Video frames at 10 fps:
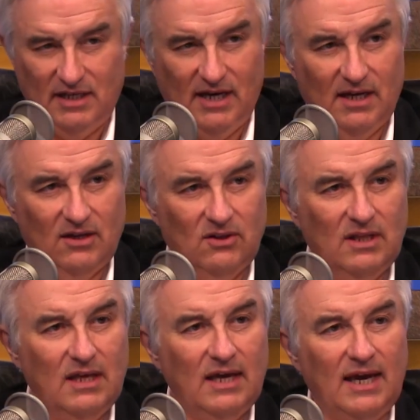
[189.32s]
Yeah.
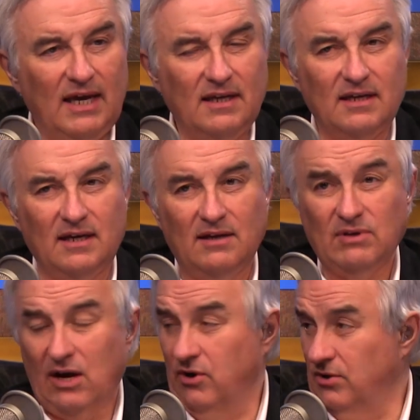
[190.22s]
And, and uh,
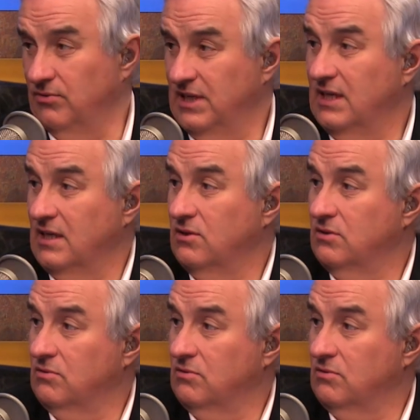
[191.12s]
Harry Houdini